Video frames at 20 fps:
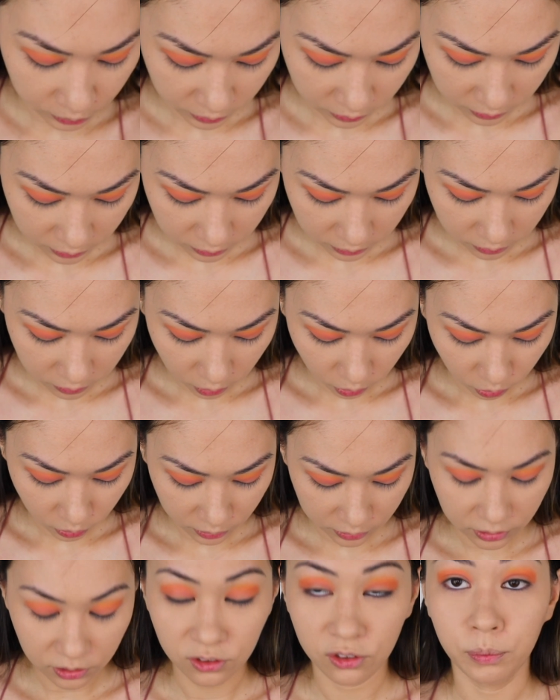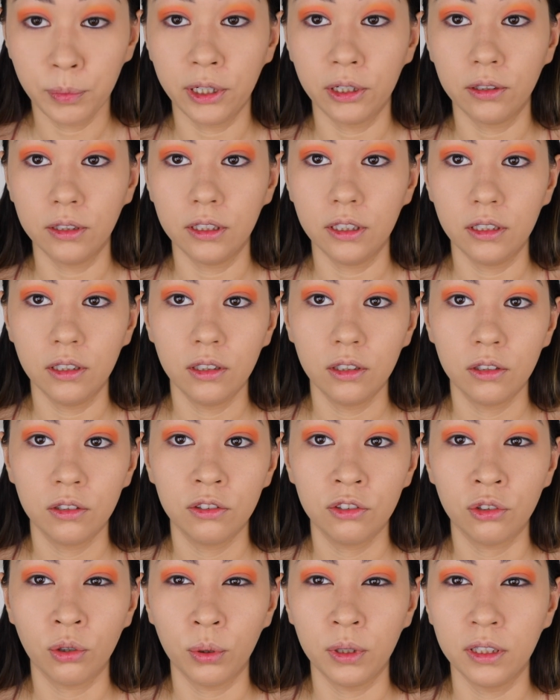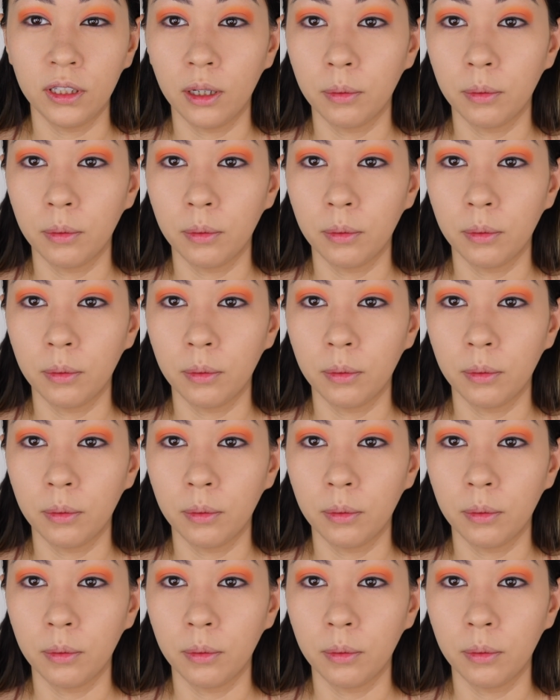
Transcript: but Oh Honey is barely showing